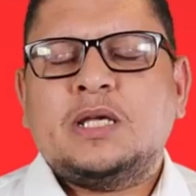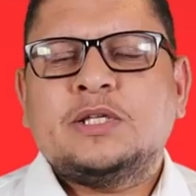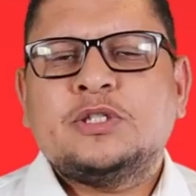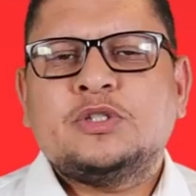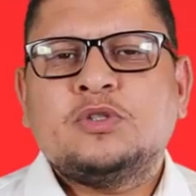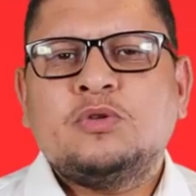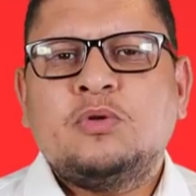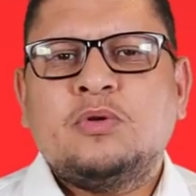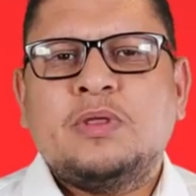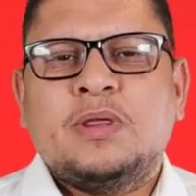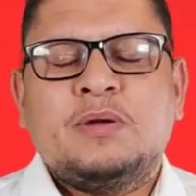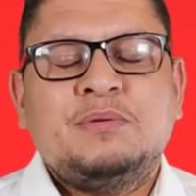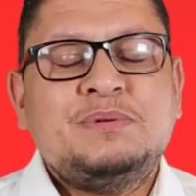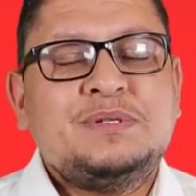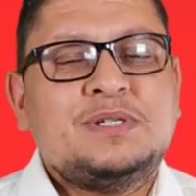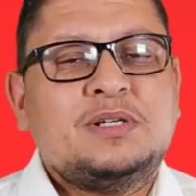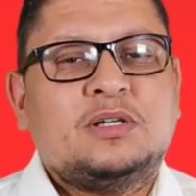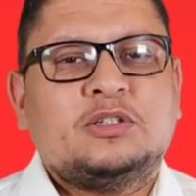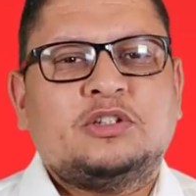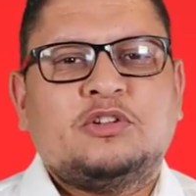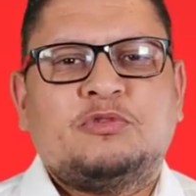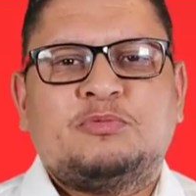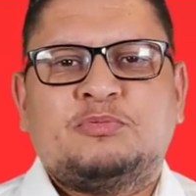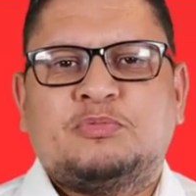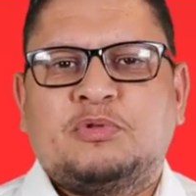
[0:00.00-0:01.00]
So there is a
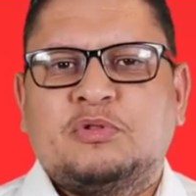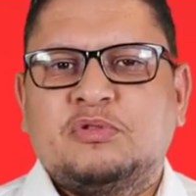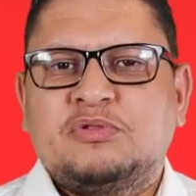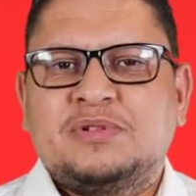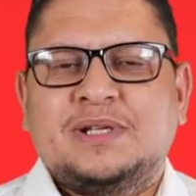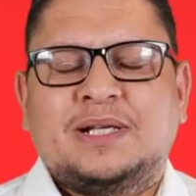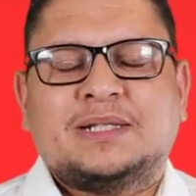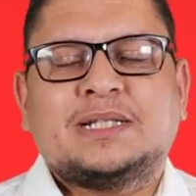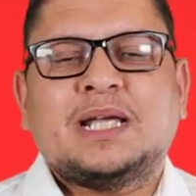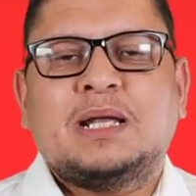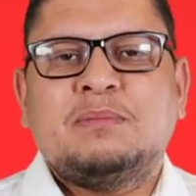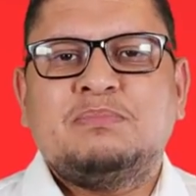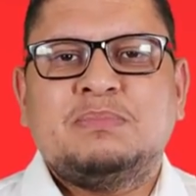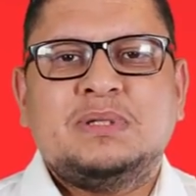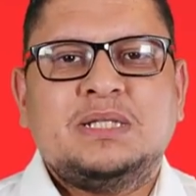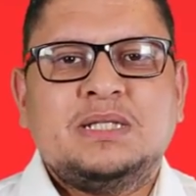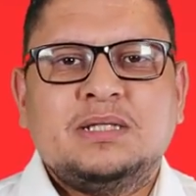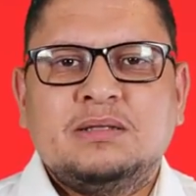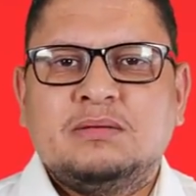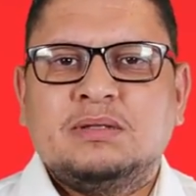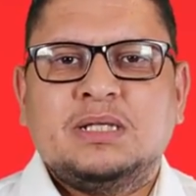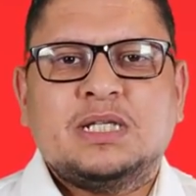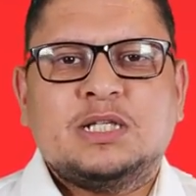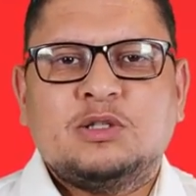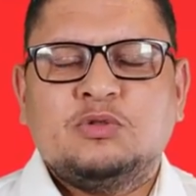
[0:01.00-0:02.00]
lot of product that can
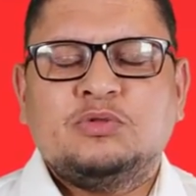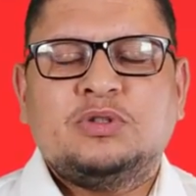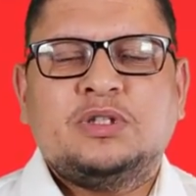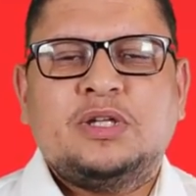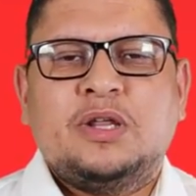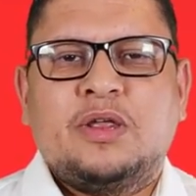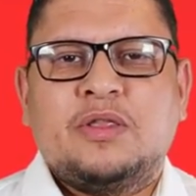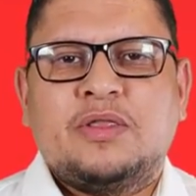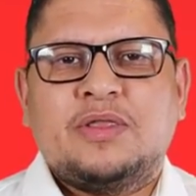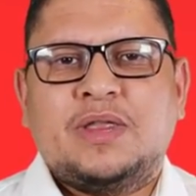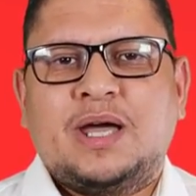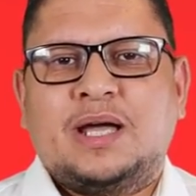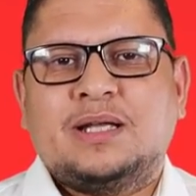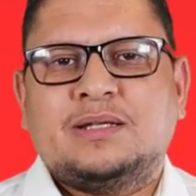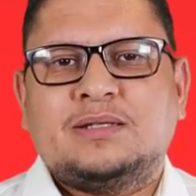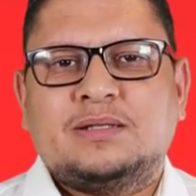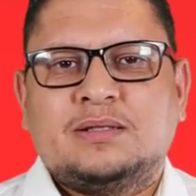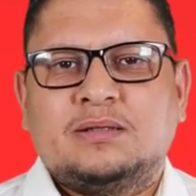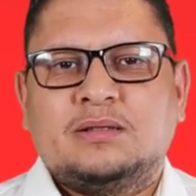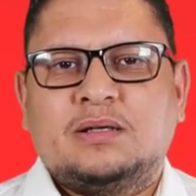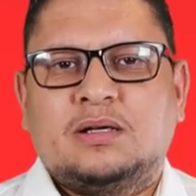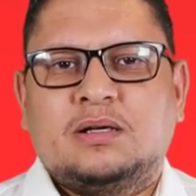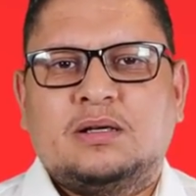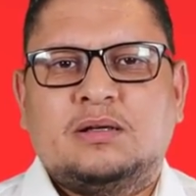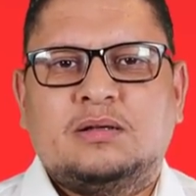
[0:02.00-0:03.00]
be included on
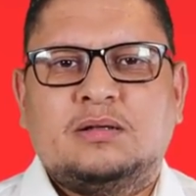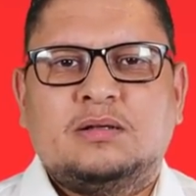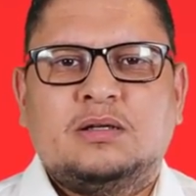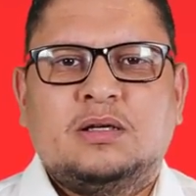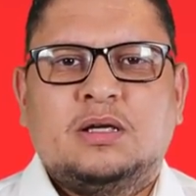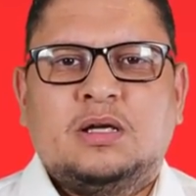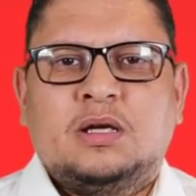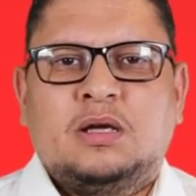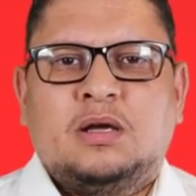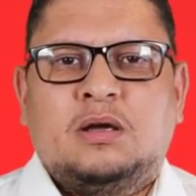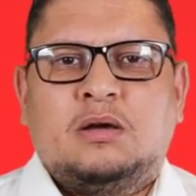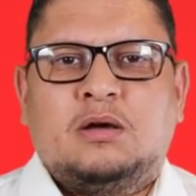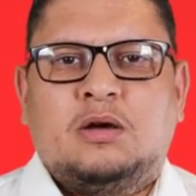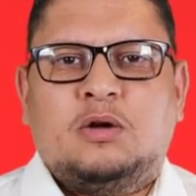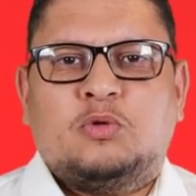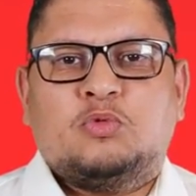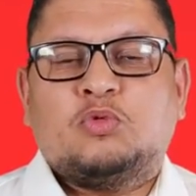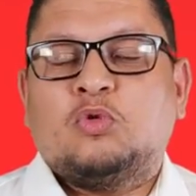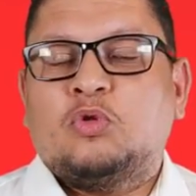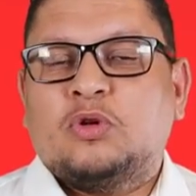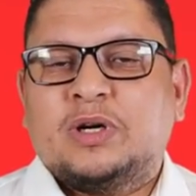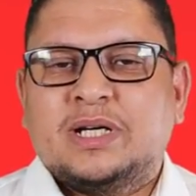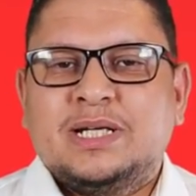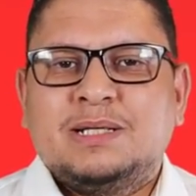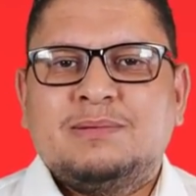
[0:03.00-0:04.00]
that. Uh, uh,
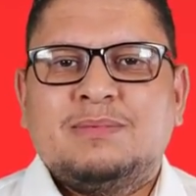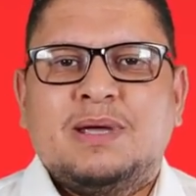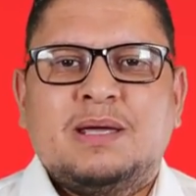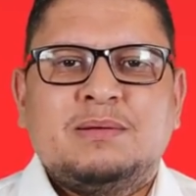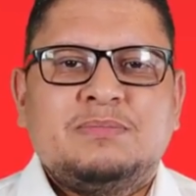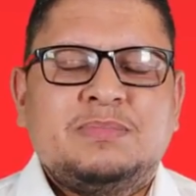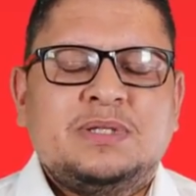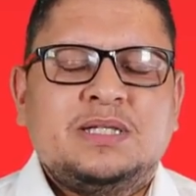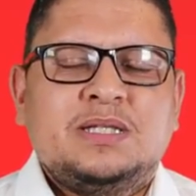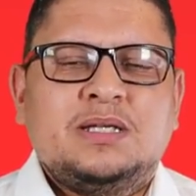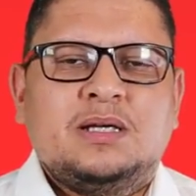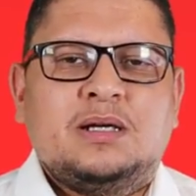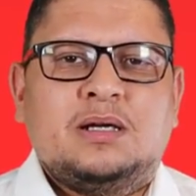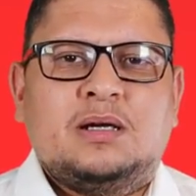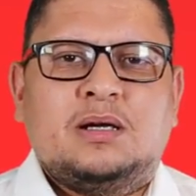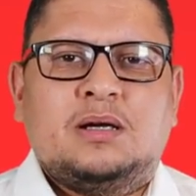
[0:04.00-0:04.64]
wrongly maybe